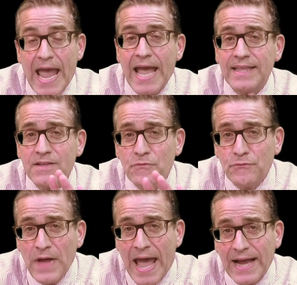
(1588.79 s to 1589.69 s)
And in
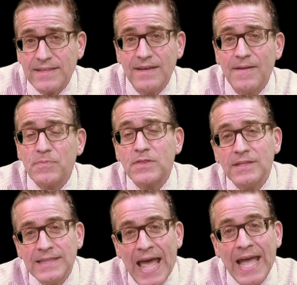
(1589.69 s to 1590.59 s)
fact,
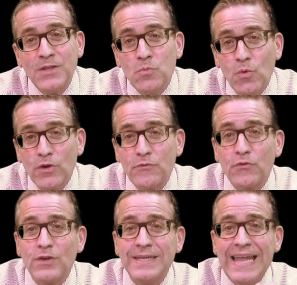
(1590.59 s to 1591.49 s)
the Latin word
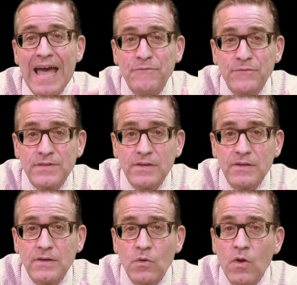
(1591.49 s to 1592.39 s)
for left
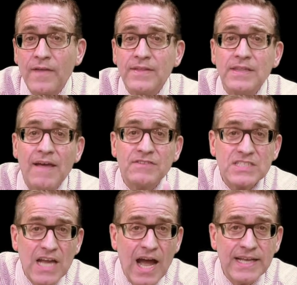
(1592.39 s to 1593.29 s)
or on the left
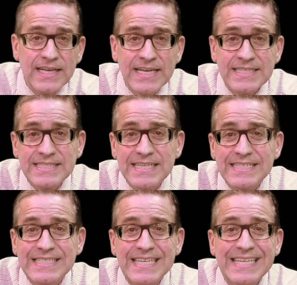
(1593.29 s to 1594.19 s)
side is
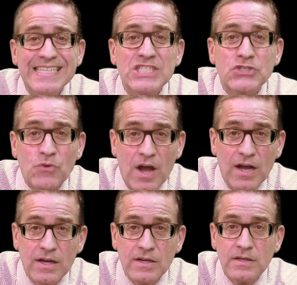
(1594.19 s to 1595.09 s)
sinistra,
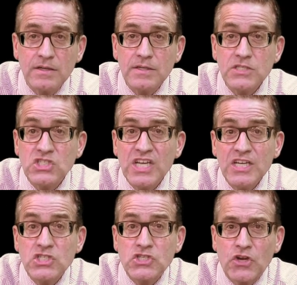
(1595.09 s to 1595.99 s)

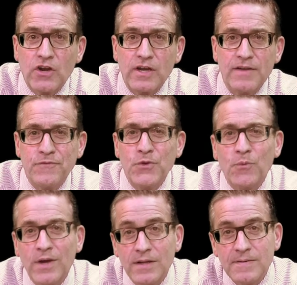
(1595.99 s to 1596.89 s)
sinister, if you
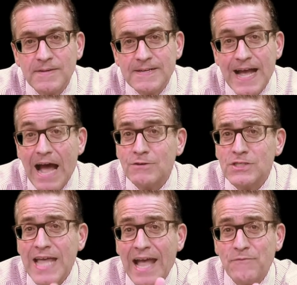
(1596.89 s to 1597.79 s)
will.
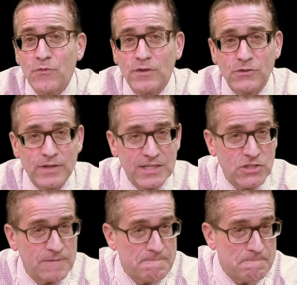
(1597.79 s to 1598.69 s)
How's that for a tradition?